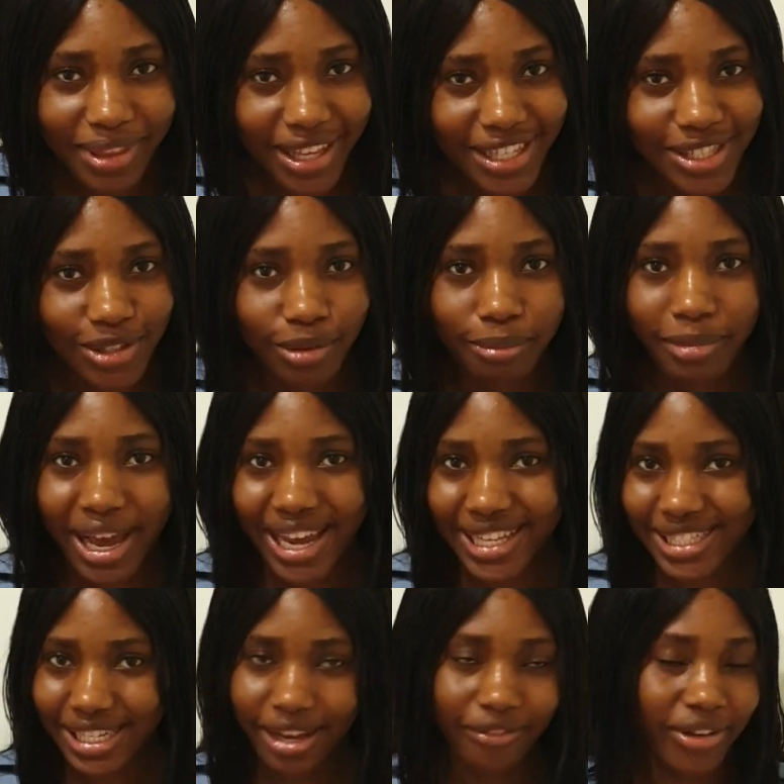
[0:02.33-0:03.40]
things you
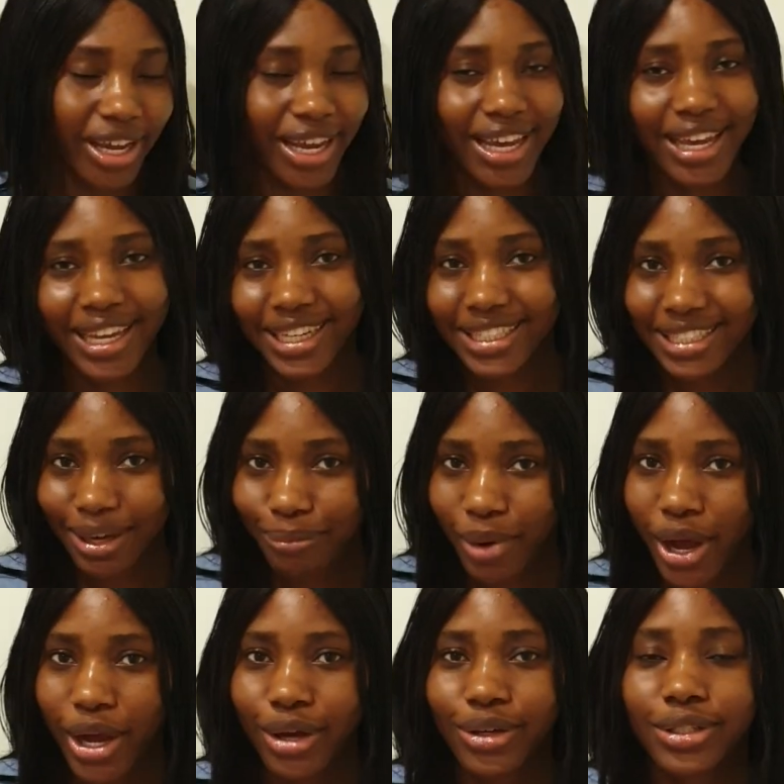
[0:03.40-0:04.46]
might have heard
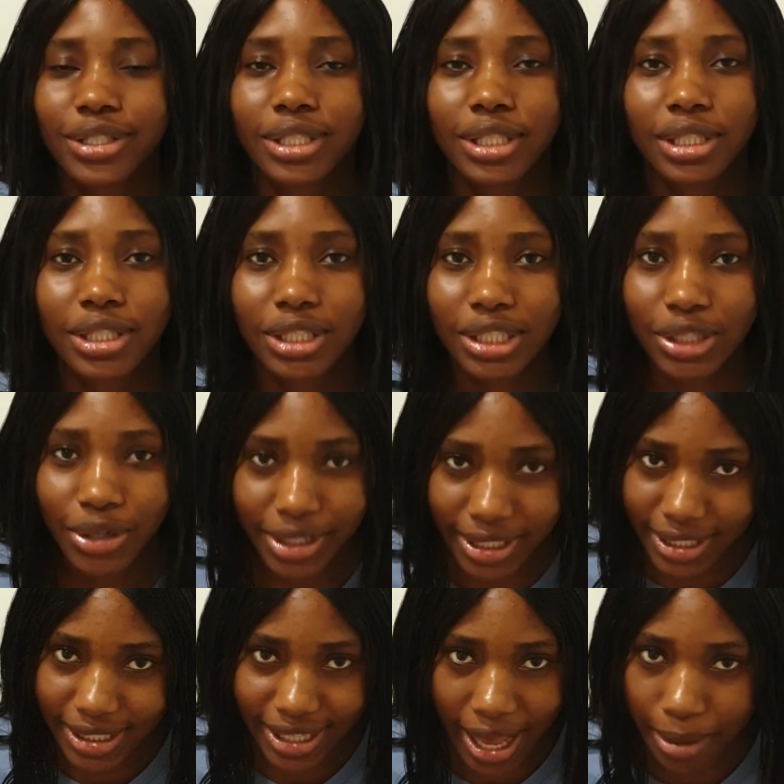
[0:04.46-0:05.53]
about
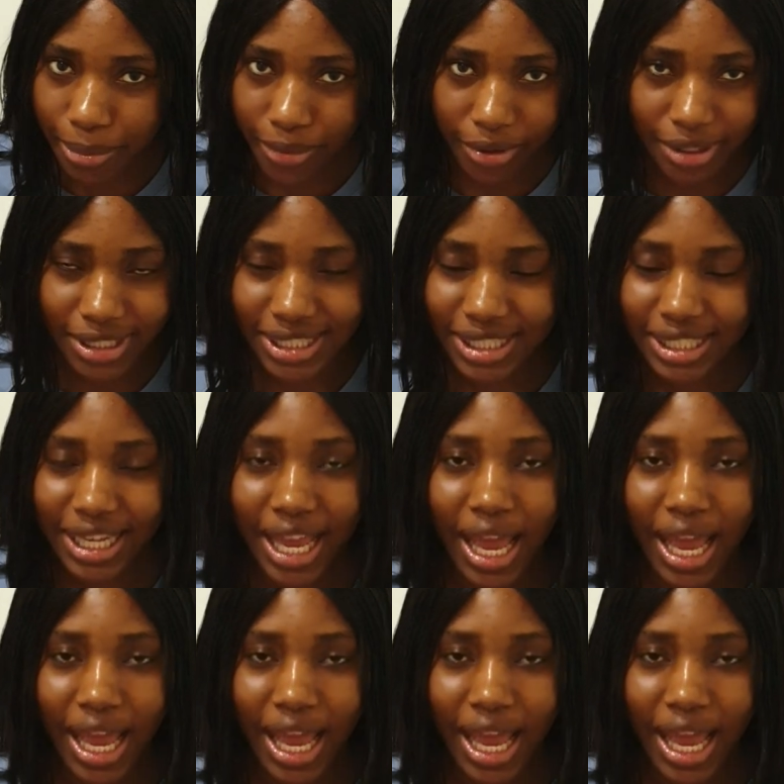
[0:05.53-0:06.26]
Northern Cyprus,